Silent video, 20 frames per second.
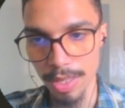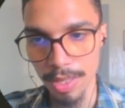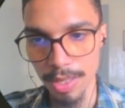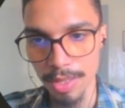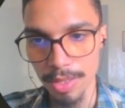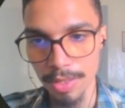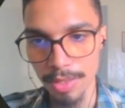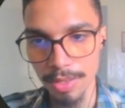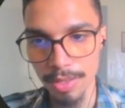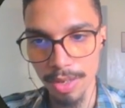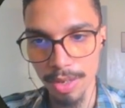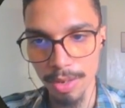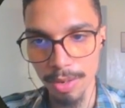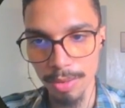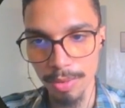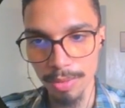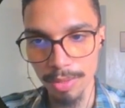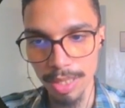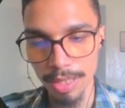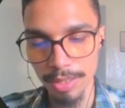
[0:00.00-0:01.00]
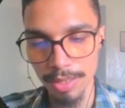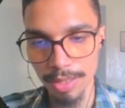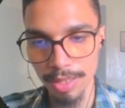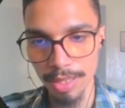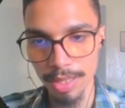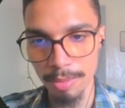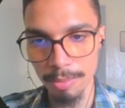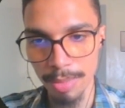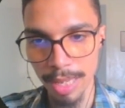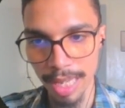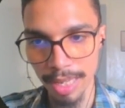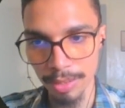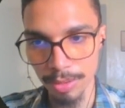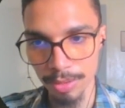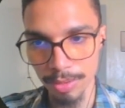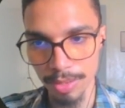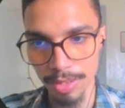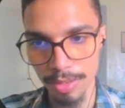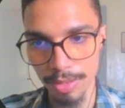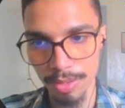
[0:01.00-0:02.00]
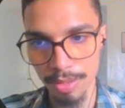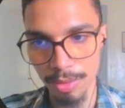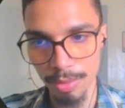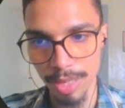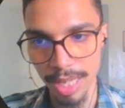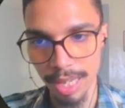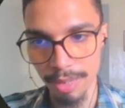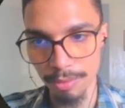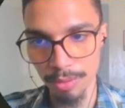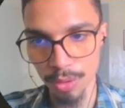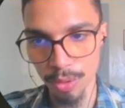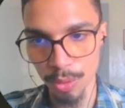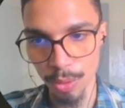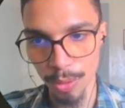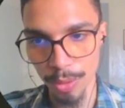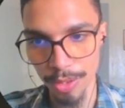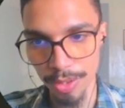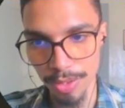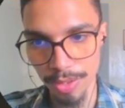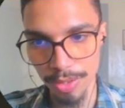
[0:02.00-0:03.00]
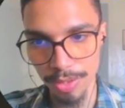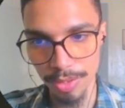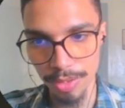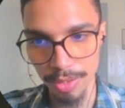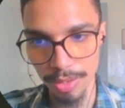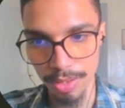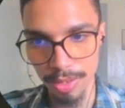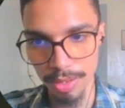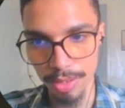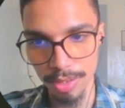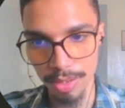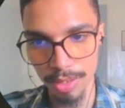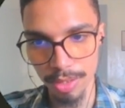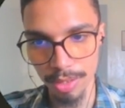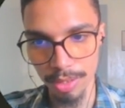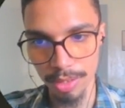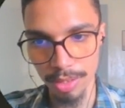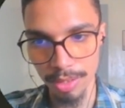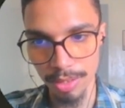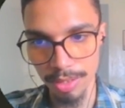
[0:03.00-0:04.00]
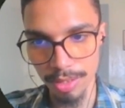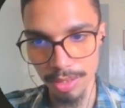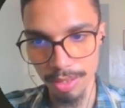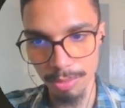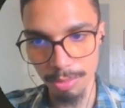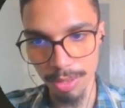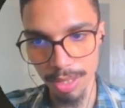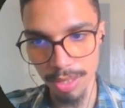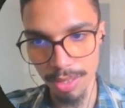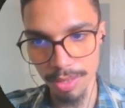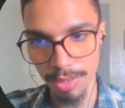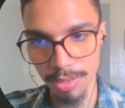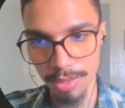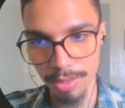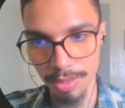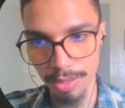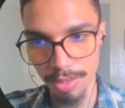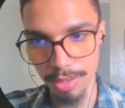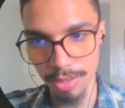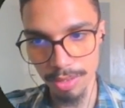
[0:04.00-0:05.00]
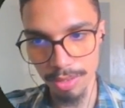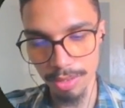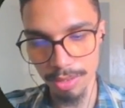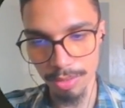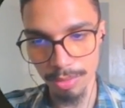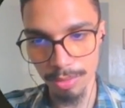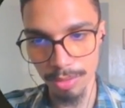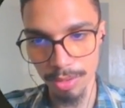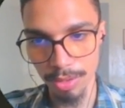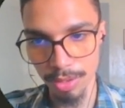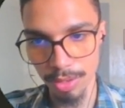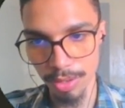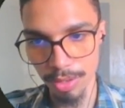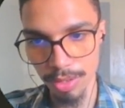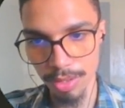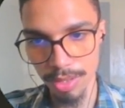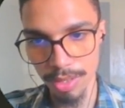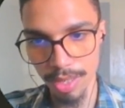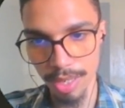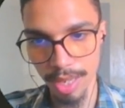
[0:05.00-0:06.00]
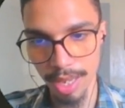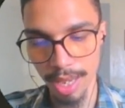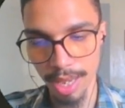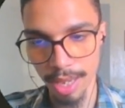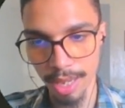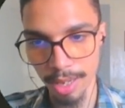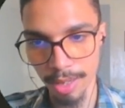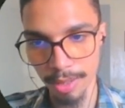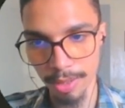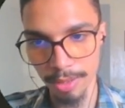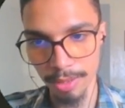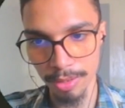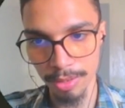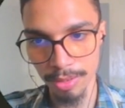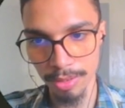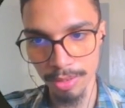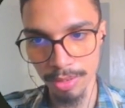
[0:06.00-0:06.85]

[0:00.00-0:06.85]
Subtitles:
So let's get back to this. So we have choice, delete snippet, that's good, and